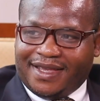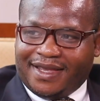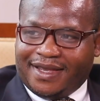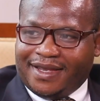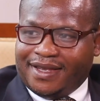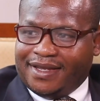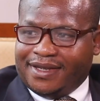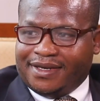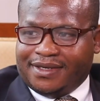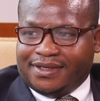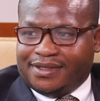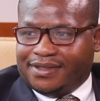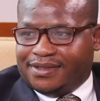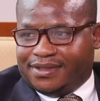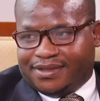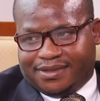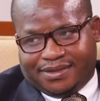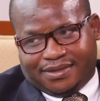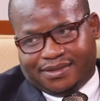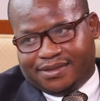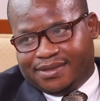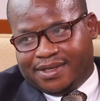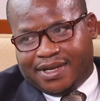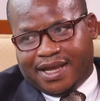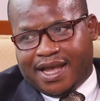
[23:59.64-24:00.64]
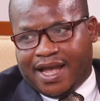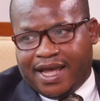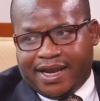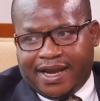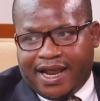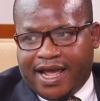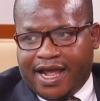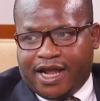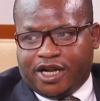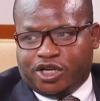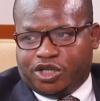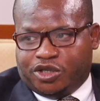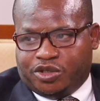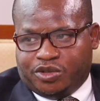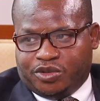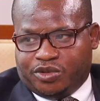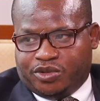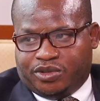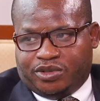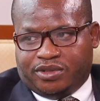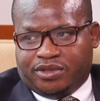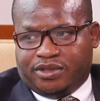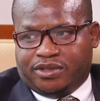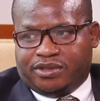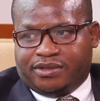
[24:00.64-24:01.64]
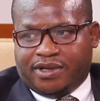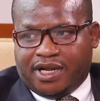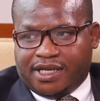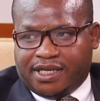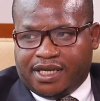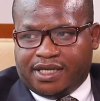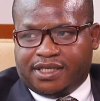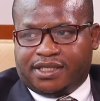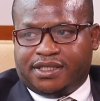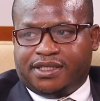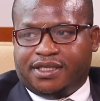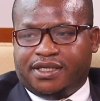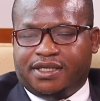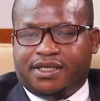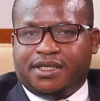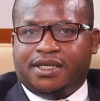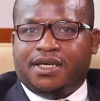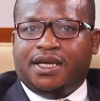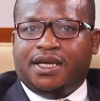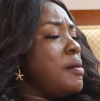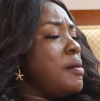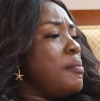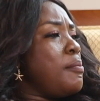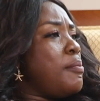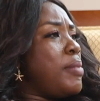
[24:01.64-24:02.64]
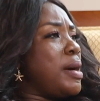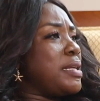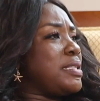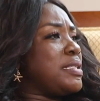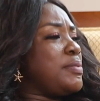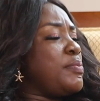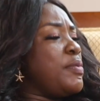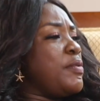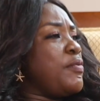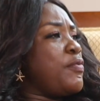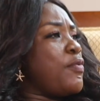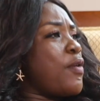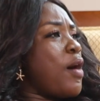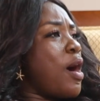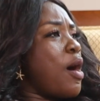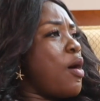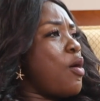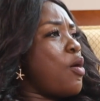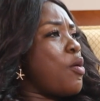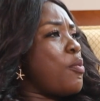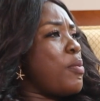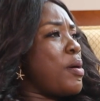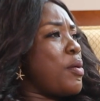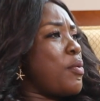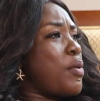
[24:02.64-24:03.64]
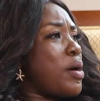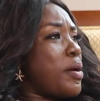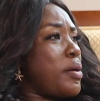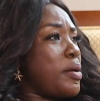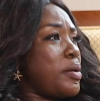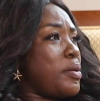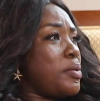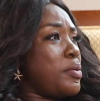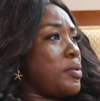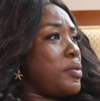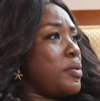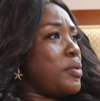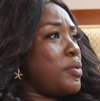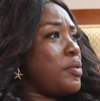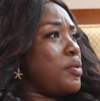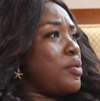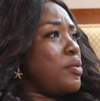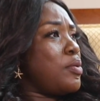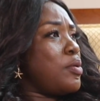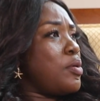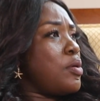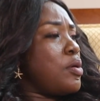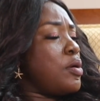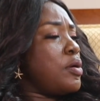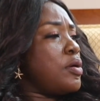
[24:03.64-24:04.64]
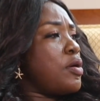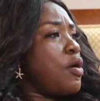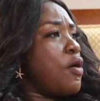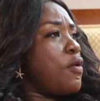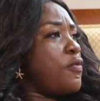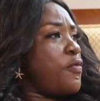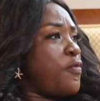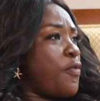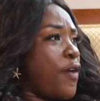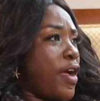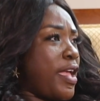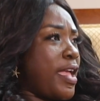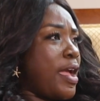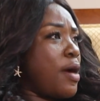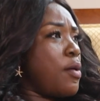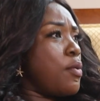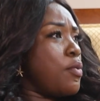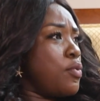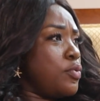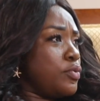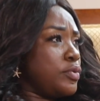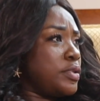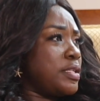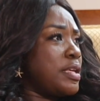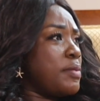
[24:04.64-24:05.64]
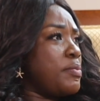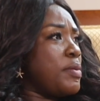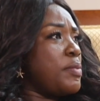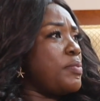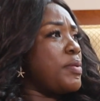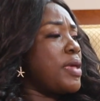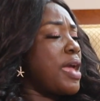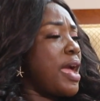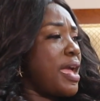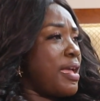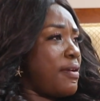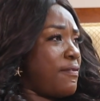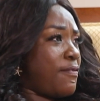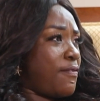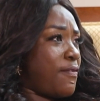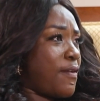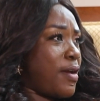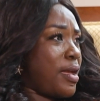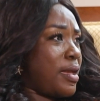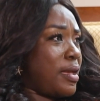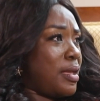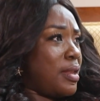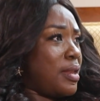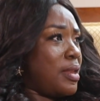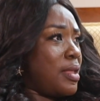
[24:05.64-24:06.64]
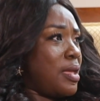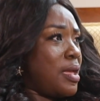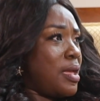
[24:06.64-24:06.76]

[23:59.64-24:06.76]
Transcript: And other issues such as but before I obe worry no no o fire hu se bibia ye fine